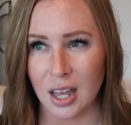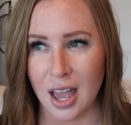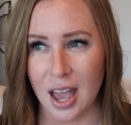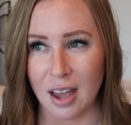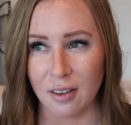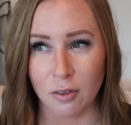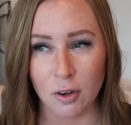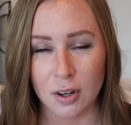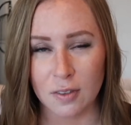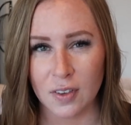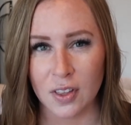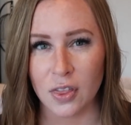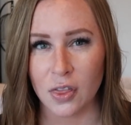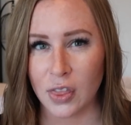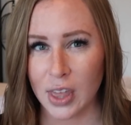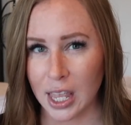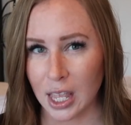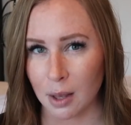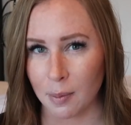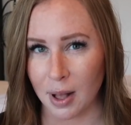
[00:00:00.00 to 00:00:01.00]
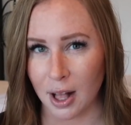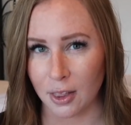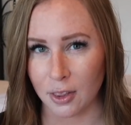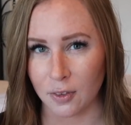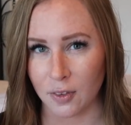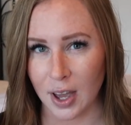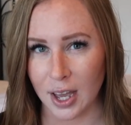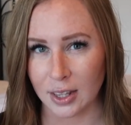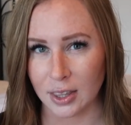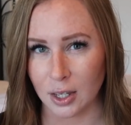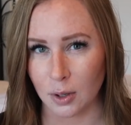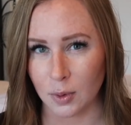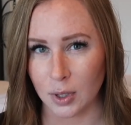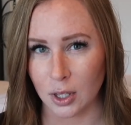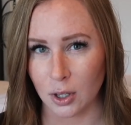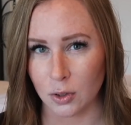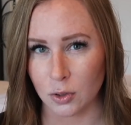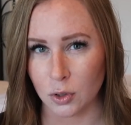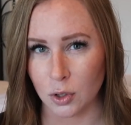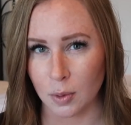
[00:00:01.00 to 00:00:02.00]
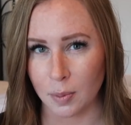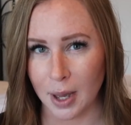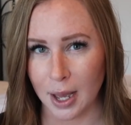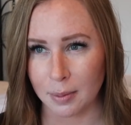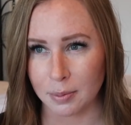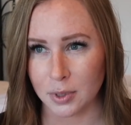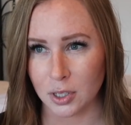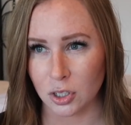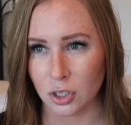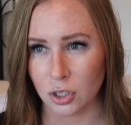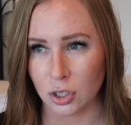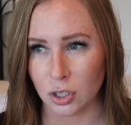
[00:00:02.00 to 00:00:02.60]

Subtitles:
ever even think about the fact that we go to a Baptist